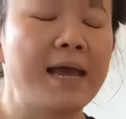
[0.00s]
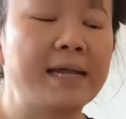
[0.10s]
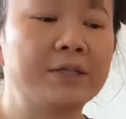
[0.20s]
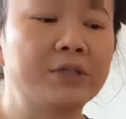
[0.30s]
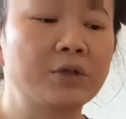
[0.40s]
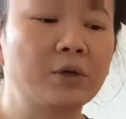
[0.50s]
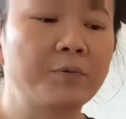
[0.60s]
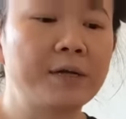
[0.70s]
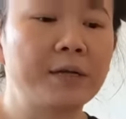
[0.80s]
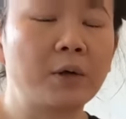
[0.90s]
And so
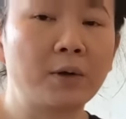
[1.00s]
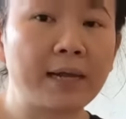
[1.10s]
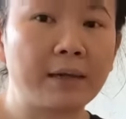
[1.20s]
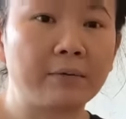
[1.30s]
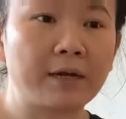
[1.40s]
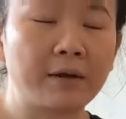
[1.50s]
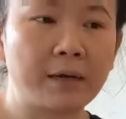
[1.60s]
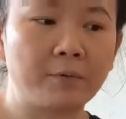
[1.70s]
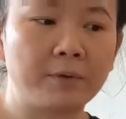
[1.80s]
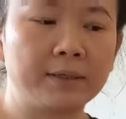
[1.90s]
we know like
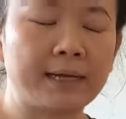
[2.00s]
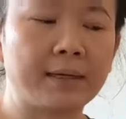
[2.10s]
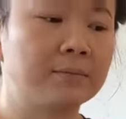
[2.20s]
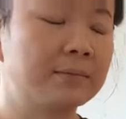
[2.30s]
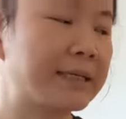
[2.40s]
whenever we like,